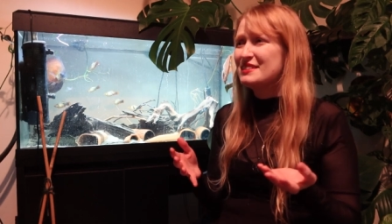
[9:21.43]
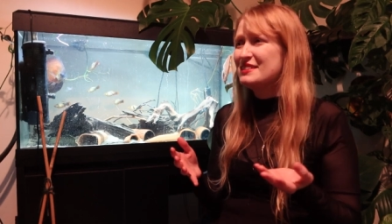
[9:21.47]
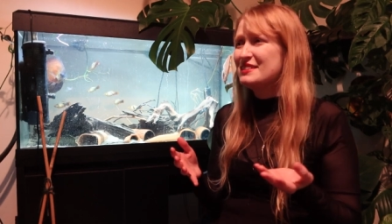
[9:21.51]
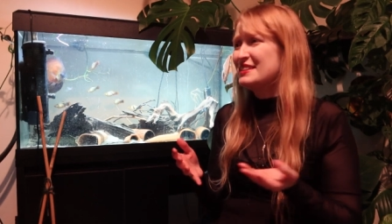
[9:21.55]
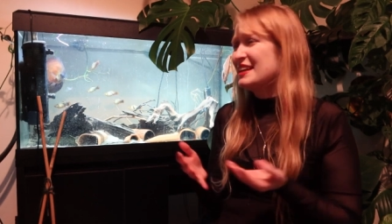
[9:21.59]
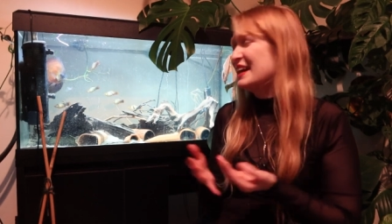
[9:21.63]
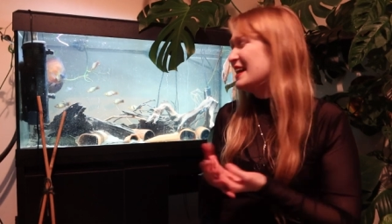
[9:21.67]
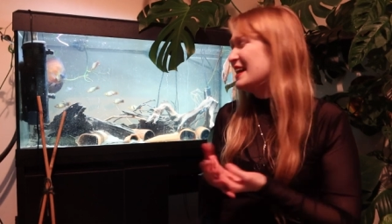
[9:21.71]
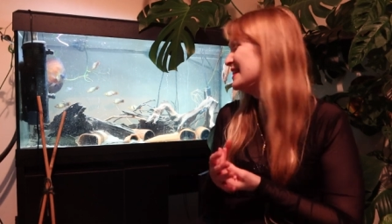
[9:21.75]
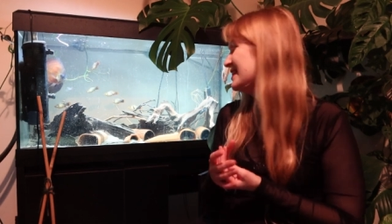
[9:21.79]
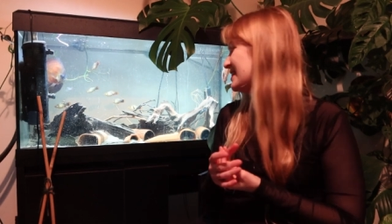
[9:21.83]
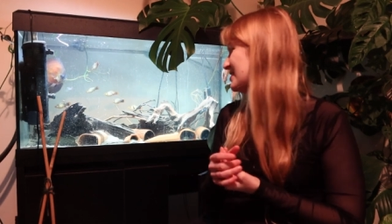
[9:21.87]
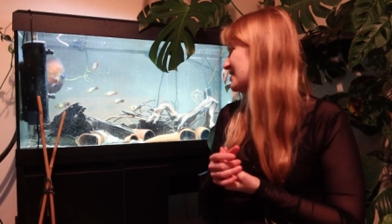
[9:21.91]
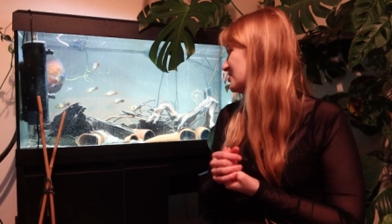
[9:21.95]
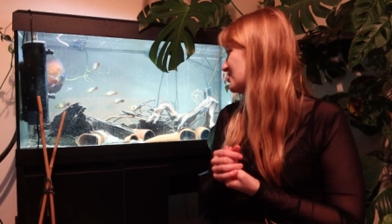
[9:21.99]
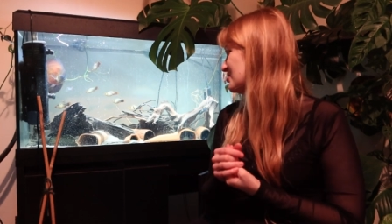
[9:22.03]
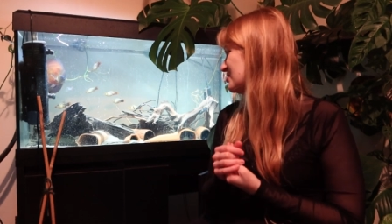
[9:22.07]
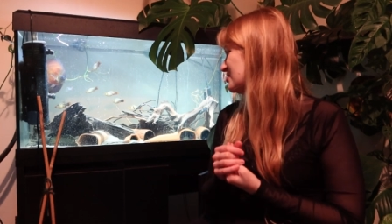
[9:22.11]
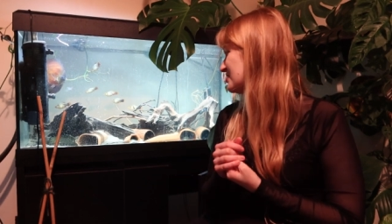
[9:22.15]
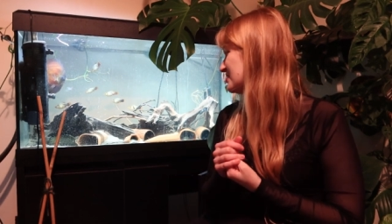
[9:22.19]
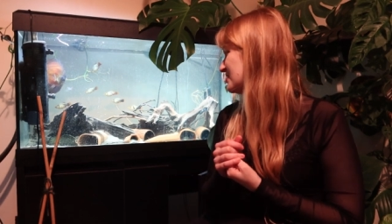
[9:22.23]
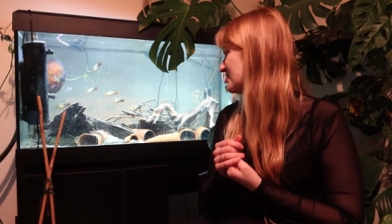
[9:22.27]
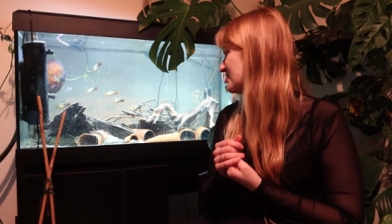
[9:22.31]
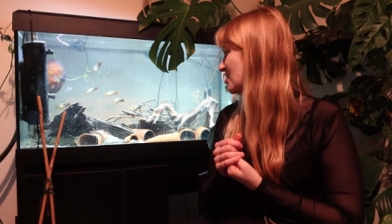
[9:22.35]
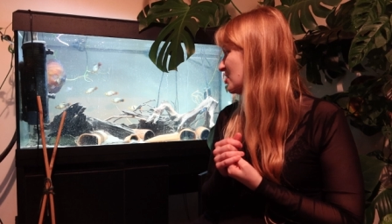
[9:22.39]
yeah, they
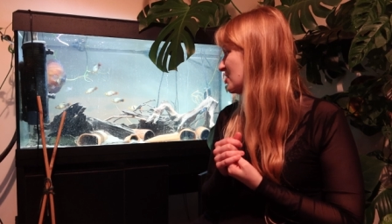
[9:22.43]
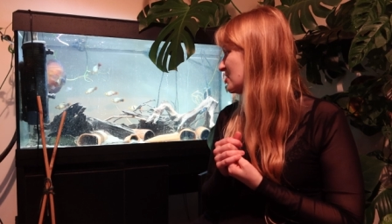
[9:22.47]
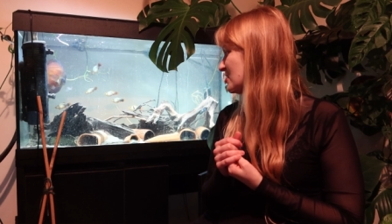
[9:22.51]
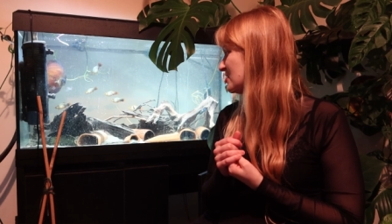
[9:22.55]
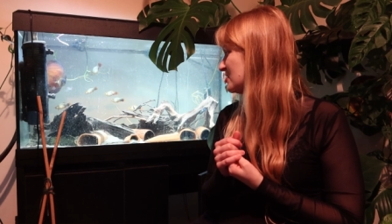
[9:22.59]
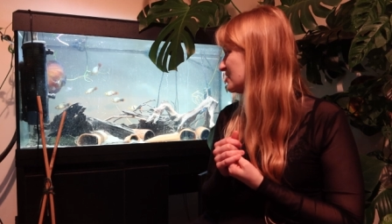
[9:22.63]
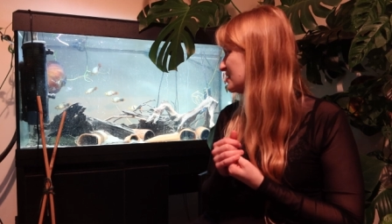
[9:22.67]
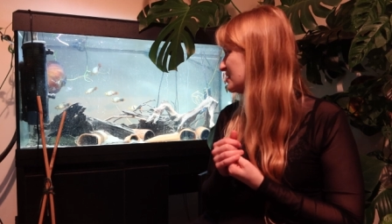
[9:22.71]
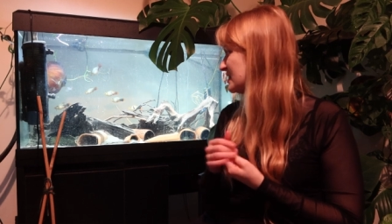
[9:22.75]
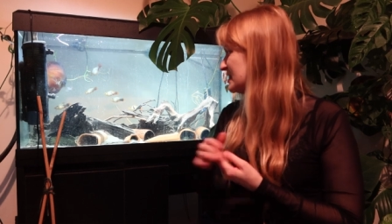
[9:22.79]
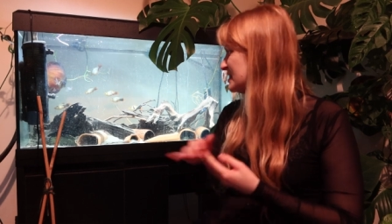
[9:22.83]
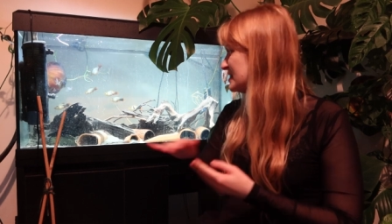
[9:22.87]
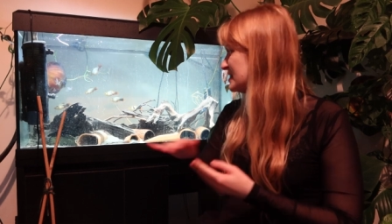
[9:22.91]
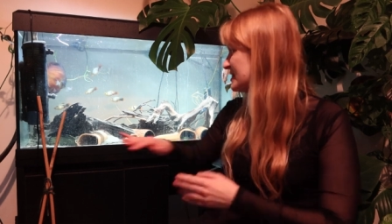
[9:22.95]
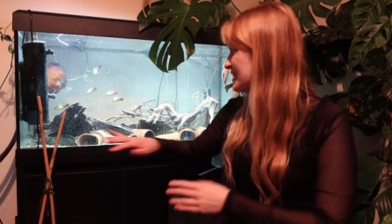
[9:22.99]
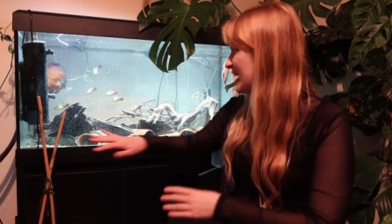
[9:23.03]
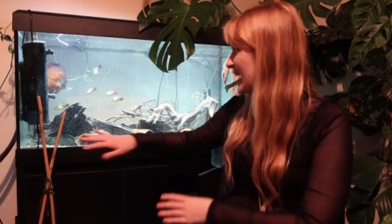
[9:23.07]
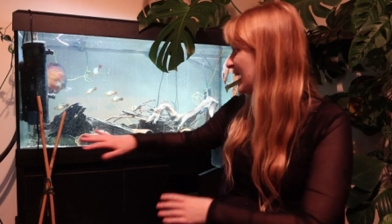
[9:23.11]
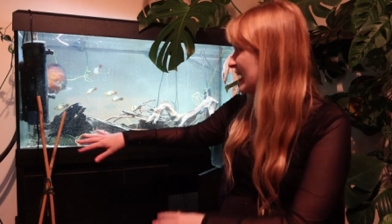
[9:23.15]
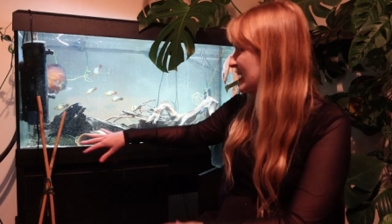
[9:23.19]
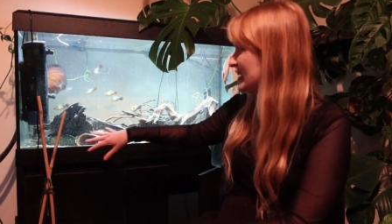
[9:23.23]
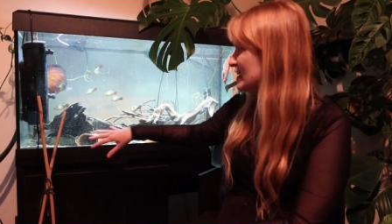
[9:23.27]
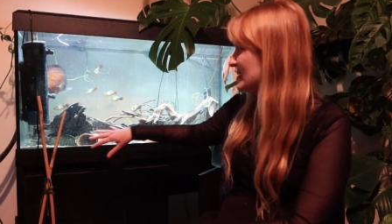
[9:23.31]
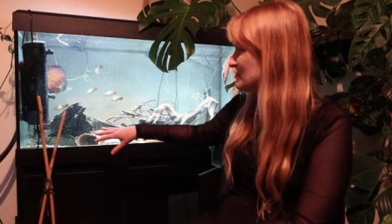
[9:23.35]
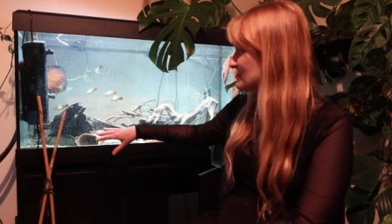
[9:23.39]
just, that these
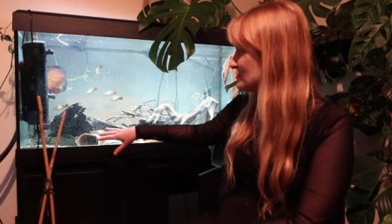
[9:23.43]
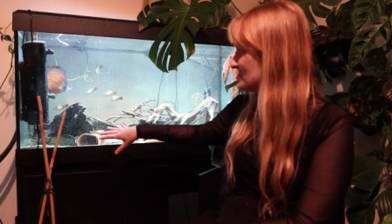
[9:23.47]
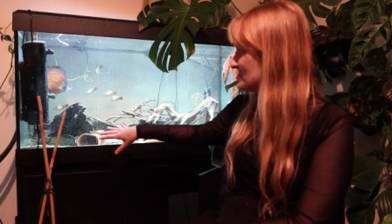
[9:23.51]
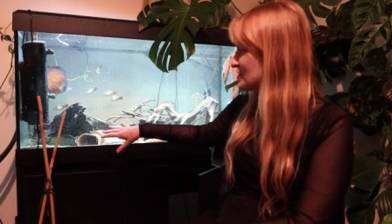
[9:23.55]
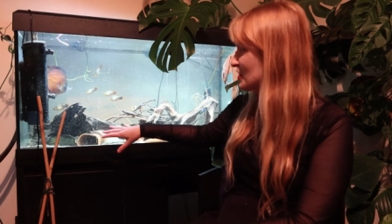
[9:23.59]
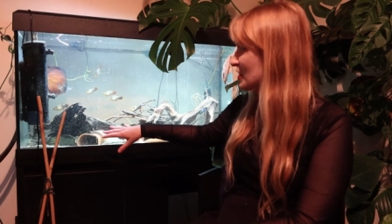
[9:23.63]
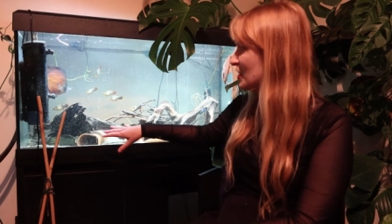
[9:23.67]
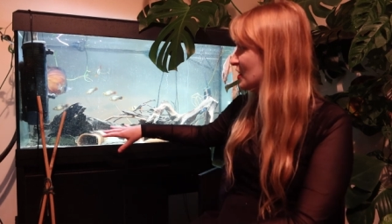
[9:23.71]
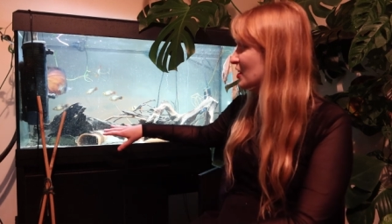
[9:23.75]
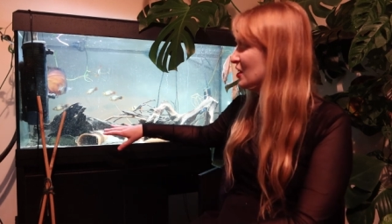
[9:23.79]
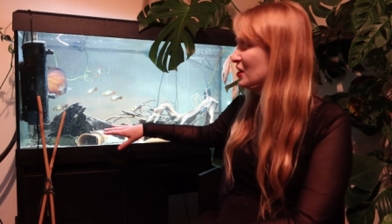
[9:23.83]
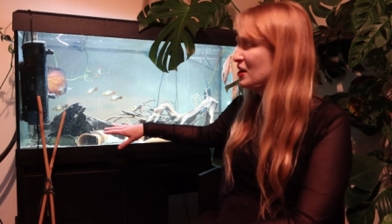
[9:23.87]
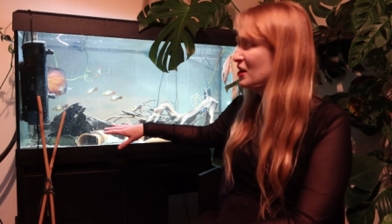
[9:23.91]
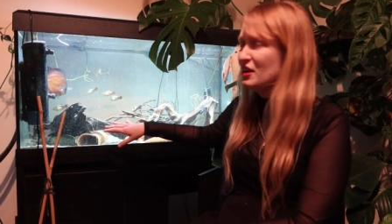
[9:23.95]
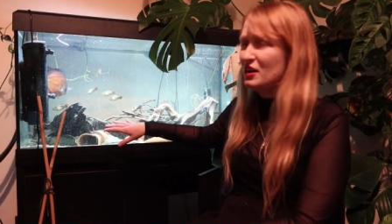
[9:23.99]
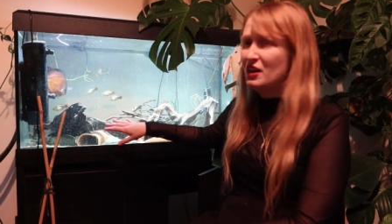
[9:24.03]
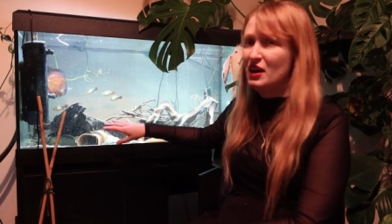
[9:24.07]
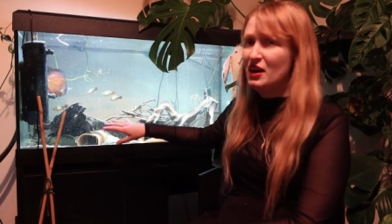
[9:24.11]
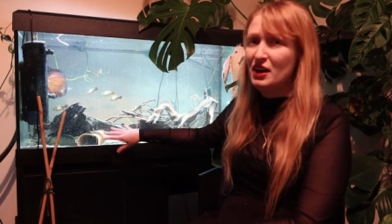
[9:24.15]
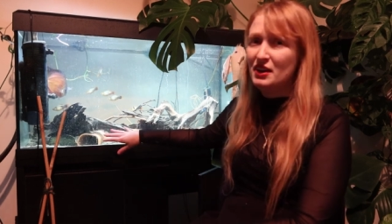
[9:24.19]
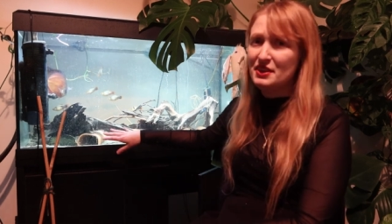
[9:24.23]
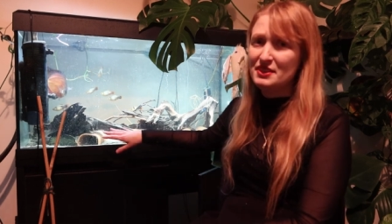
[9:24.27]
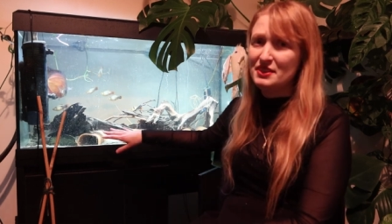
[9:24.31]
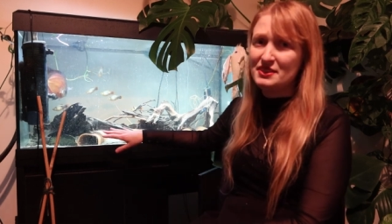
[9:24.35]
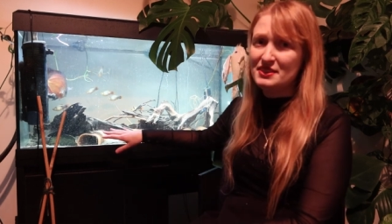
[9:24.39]
caves
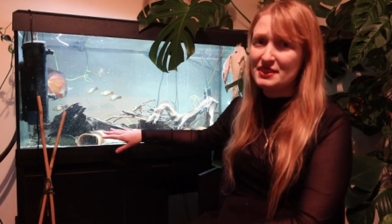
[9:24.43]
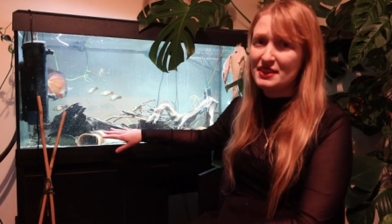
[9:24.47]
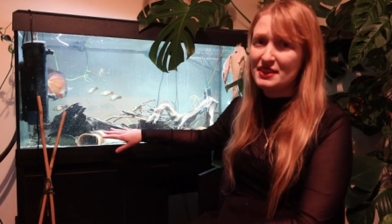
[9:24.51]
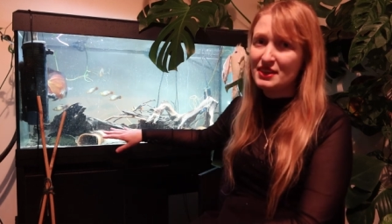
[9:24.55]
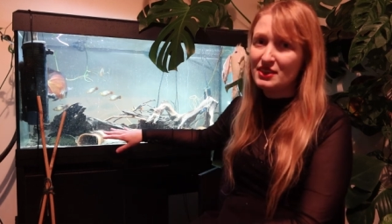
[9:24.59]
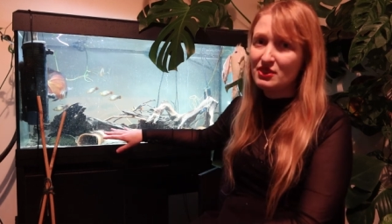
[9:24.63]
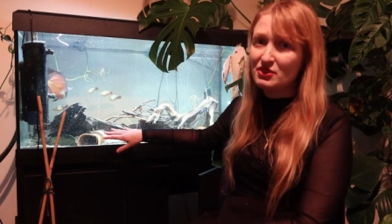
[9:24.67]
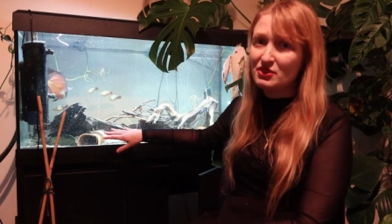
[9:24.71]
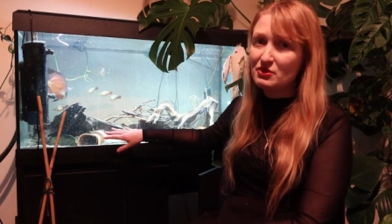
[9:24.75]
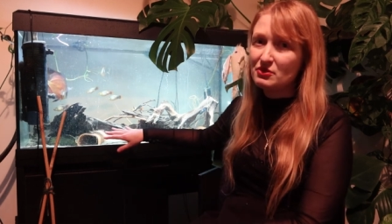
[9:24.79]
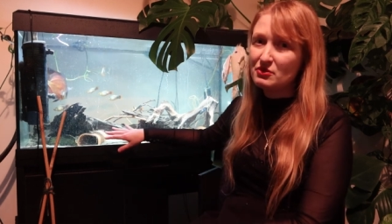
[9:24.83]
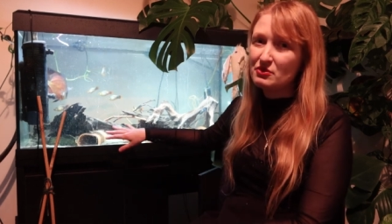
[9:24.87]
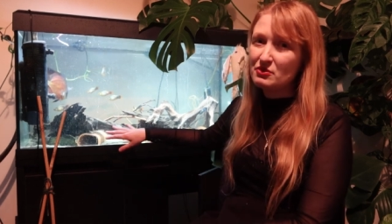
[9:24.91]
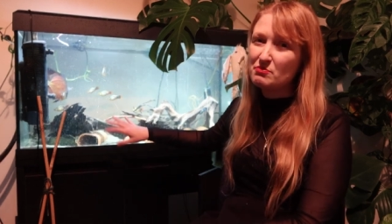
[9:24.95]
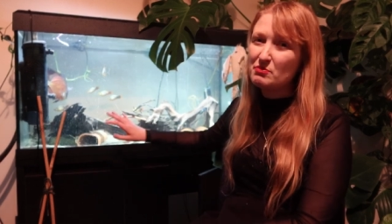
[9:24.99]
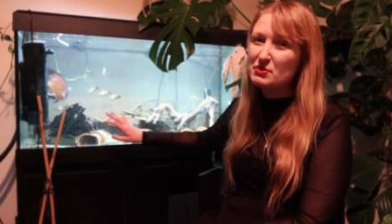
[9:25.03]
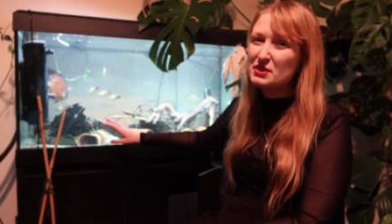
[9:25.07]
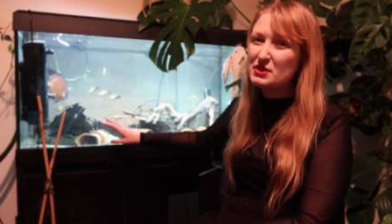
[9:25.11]
are ideal,